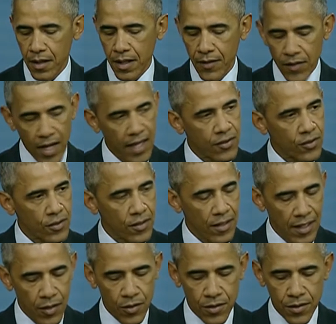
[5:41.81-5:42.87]
Even ISIL's
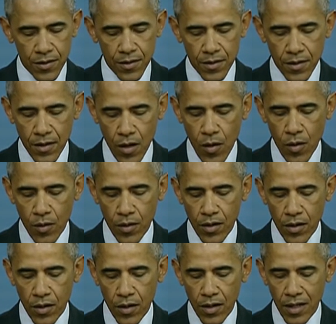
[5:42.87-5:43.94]
leaders know
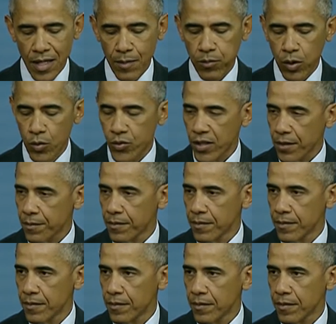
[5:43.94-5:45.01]
they're going to keep losing.
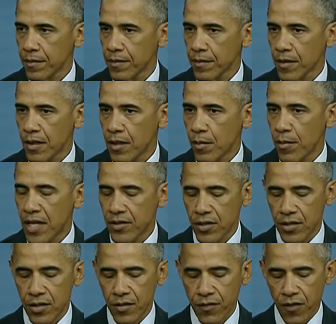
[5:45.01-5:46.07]
In their
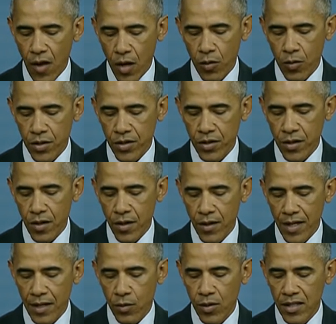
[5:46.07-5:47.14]
message to followers, they're
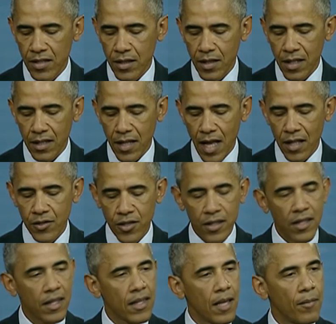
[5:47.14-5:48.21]
increasingly
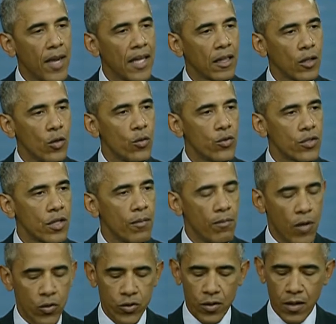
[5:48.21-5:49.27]
acknowledging that they may lose
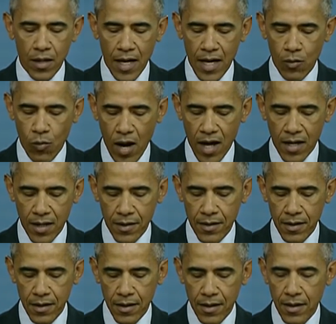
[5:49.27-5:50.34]
Mosul and Raqqa.
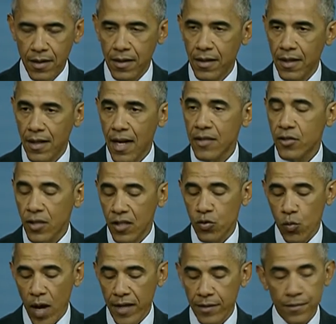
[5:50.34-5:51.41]
And ISIL
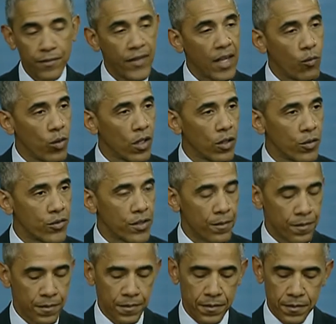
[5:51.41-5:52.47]
is right. They will lose
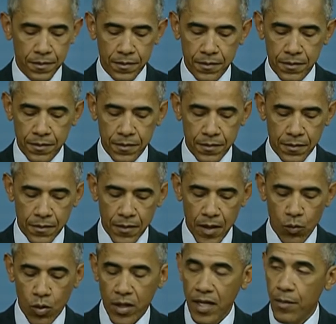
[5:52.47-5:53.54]
them.
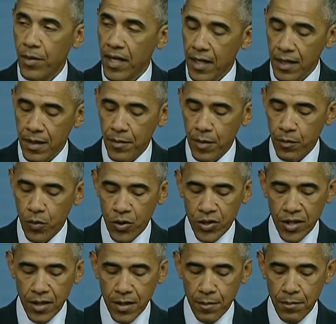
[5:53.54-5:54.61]
And we'll keep hitting them and
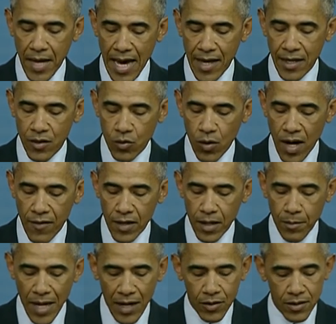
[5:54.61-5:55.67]
pushing them back and driving
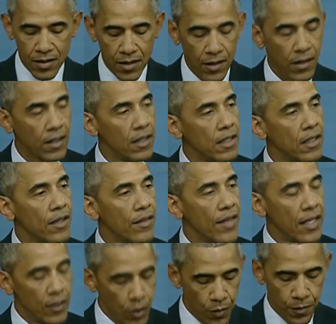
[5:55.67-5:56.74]
them out until
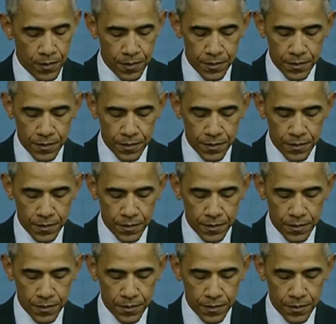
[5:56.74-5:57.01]
they do.